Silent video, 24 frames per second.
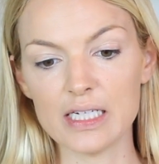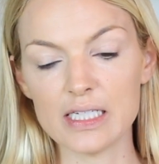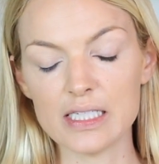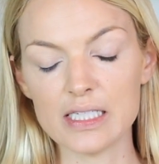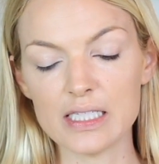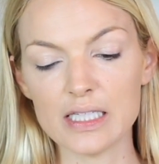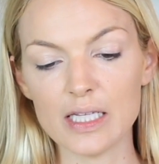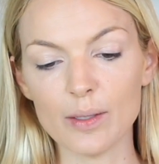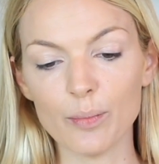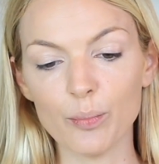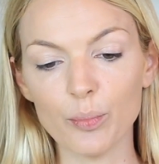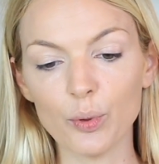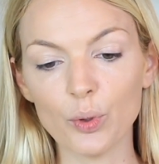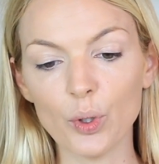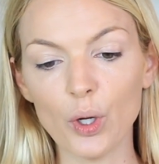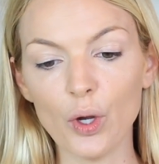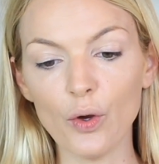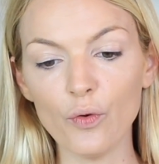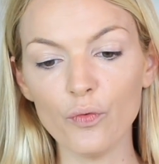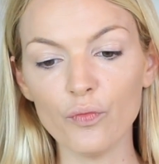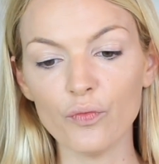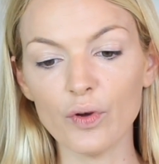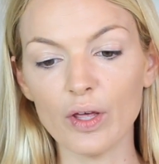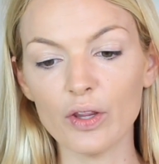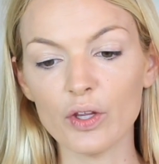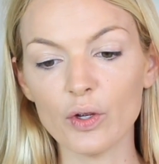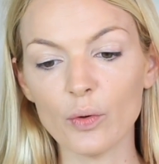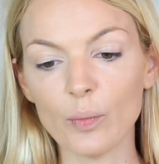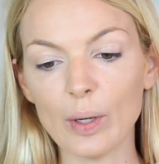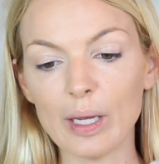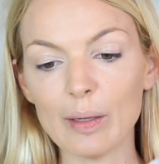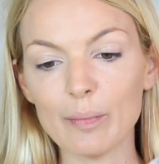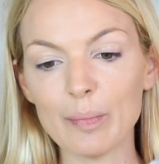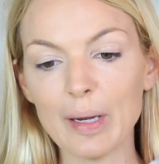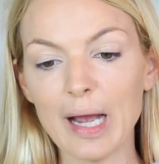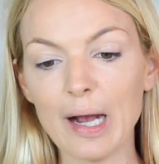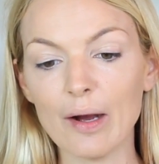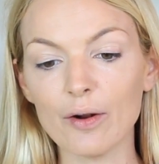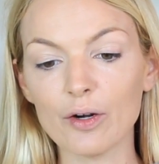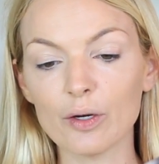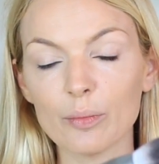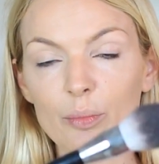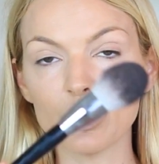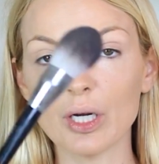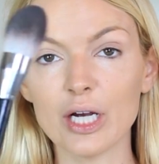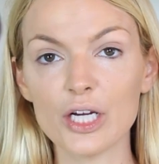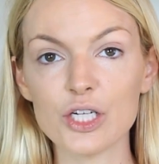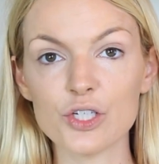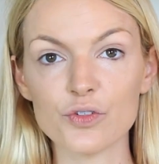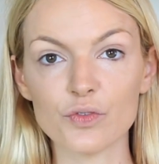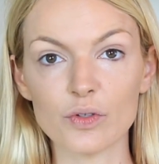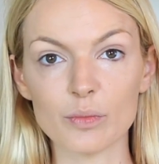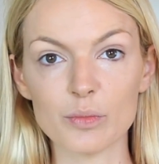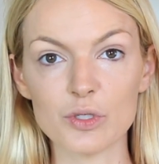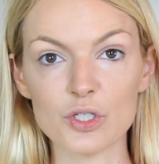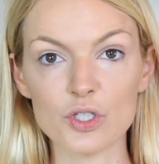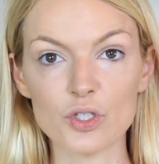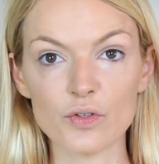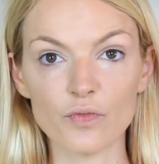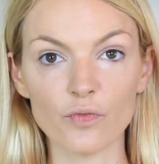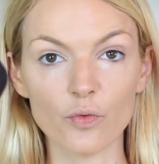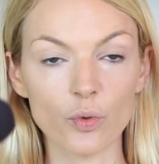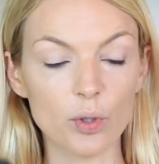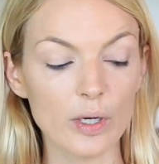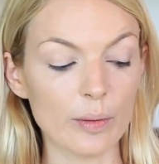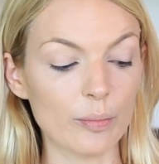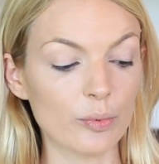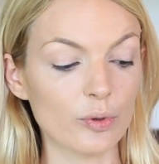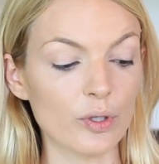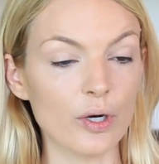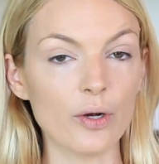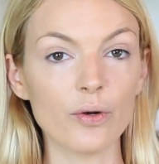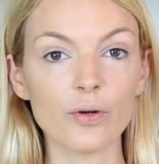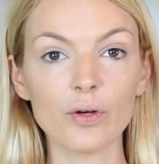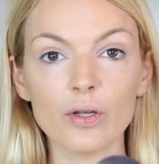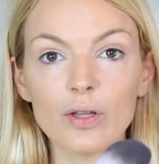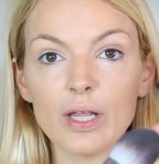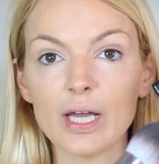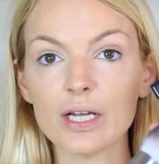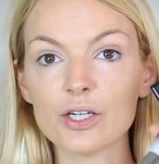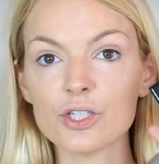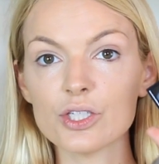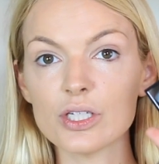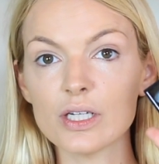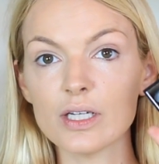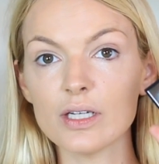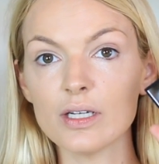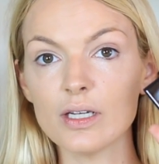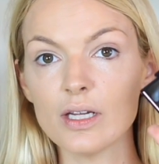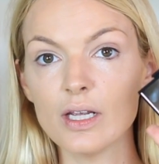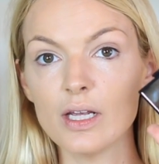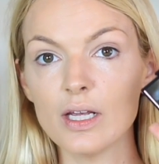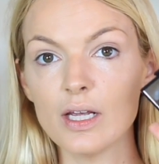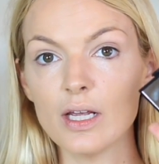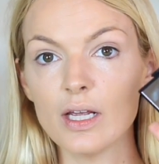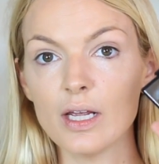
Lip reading: It is the Pro Featherweight powder brush from the Sephora Pro collection,